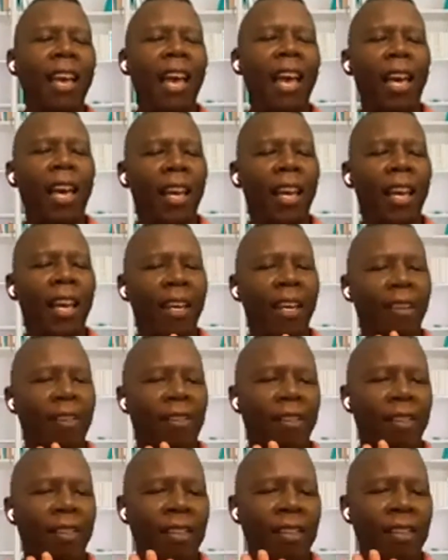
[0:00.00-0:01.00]

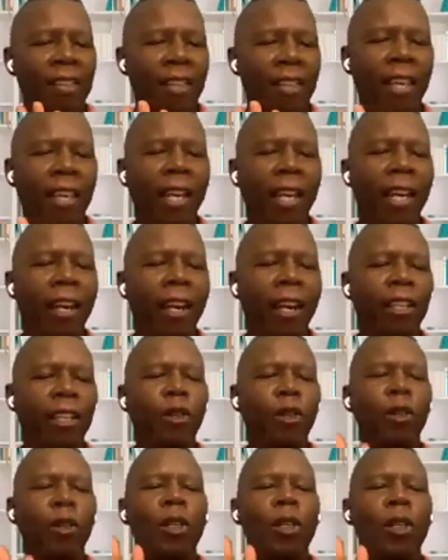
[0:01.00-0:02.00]
And there you
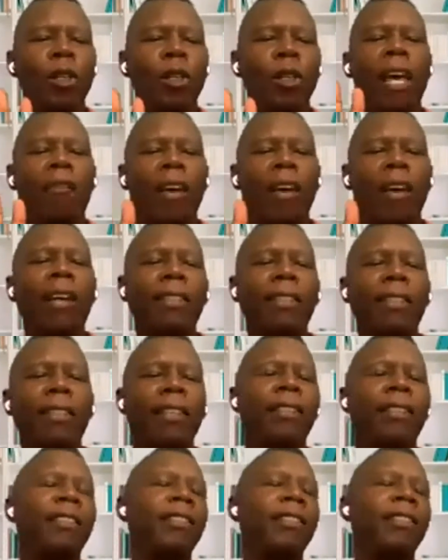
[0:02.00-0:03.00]
will have
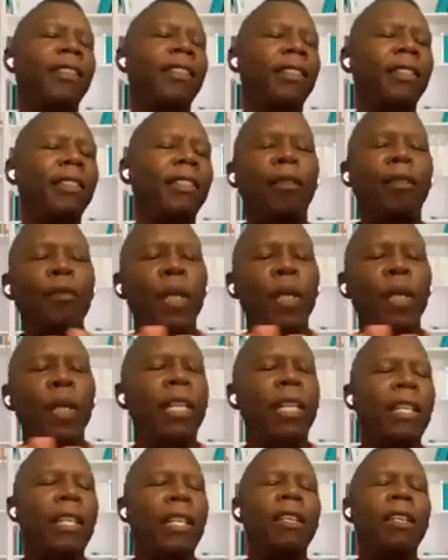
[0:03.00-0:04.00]
access to
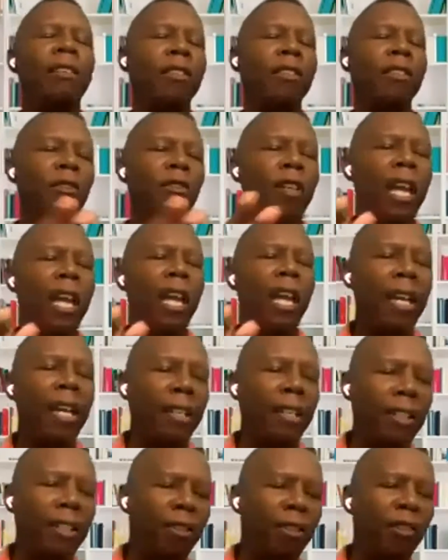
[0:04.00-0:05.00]
me through and
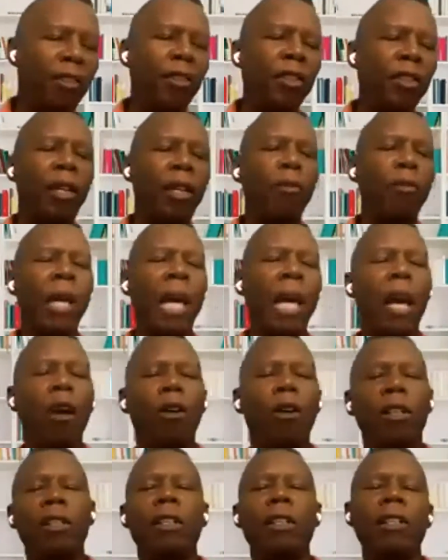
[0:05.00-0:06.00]
through the
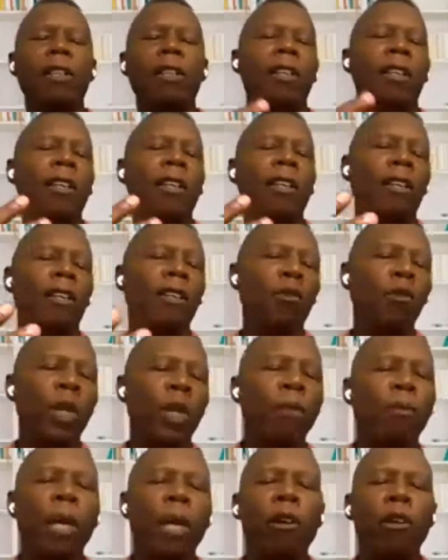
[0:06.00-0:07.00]
Empower, We
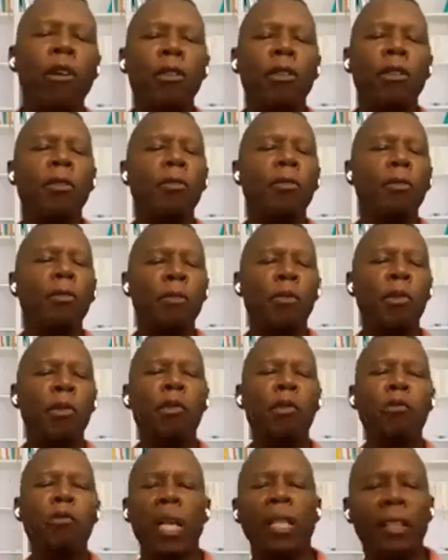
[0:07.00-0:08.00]
Empower You
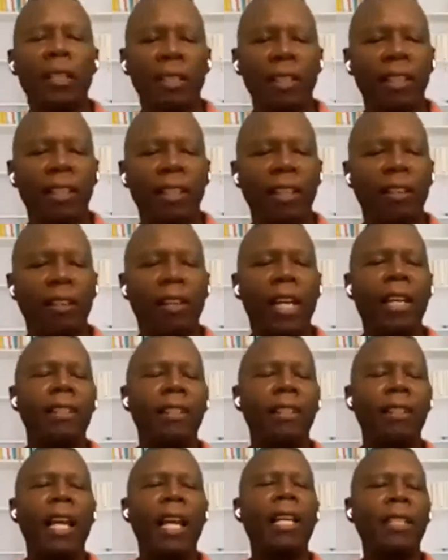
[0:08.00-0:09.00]
movement. All right.
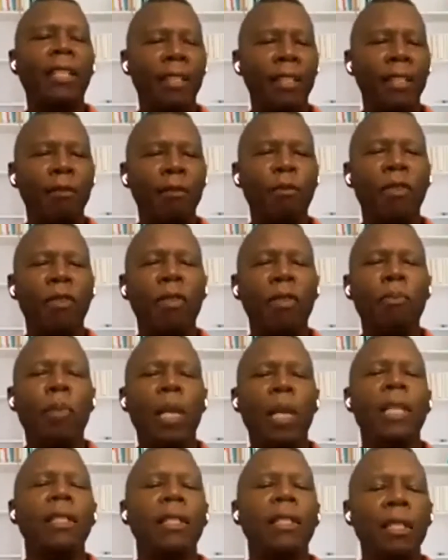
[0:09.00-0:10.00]
So that's the
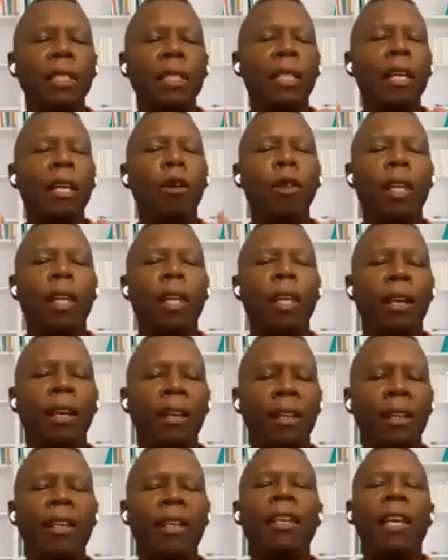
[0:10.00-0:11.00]
place. Just go there
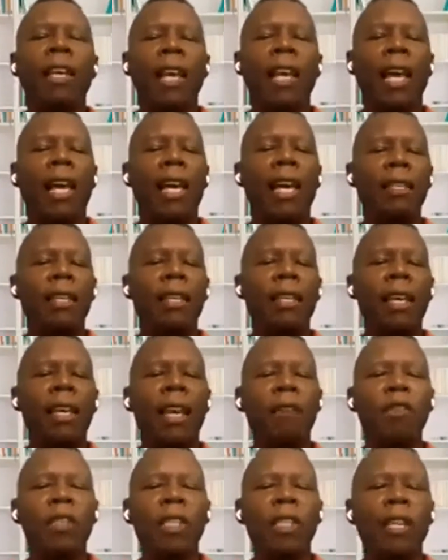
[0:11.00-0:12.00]
and
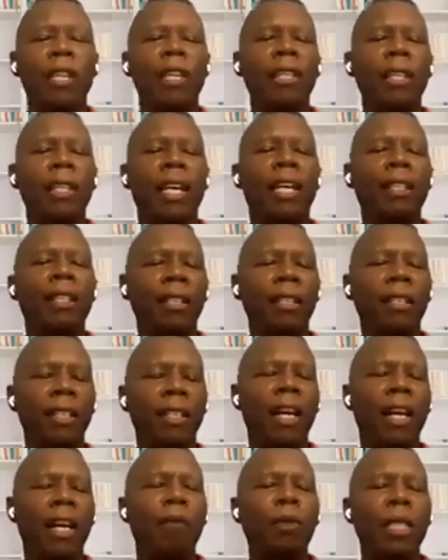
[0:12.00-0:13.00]
everything that
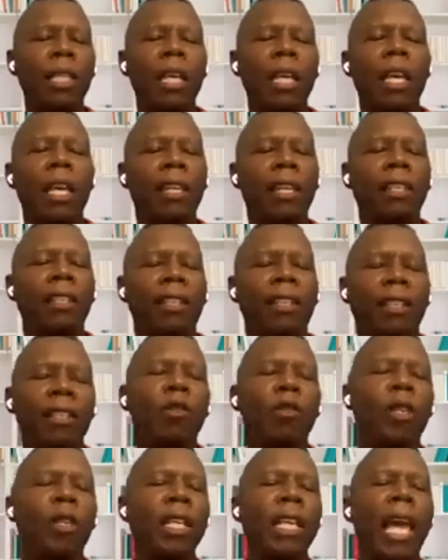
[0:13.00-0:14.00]
I'm saying,
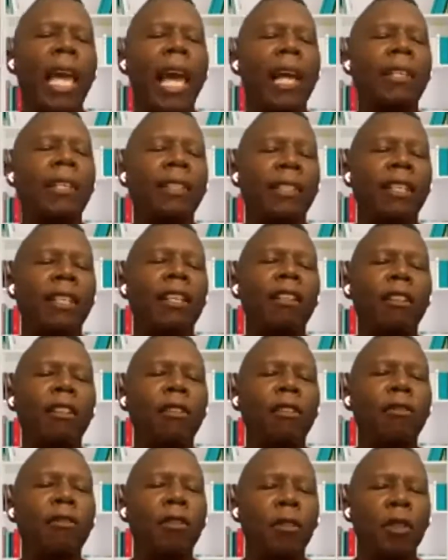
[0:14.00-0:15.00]
you can access it
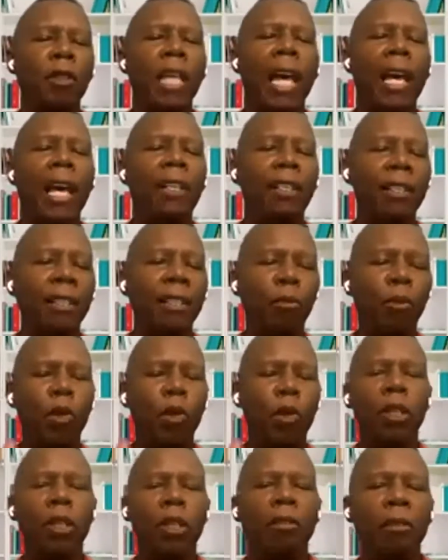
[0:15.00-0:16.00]
through that
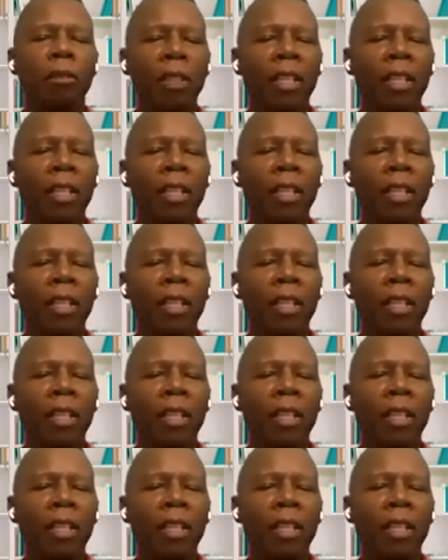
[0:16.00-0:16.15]
portal.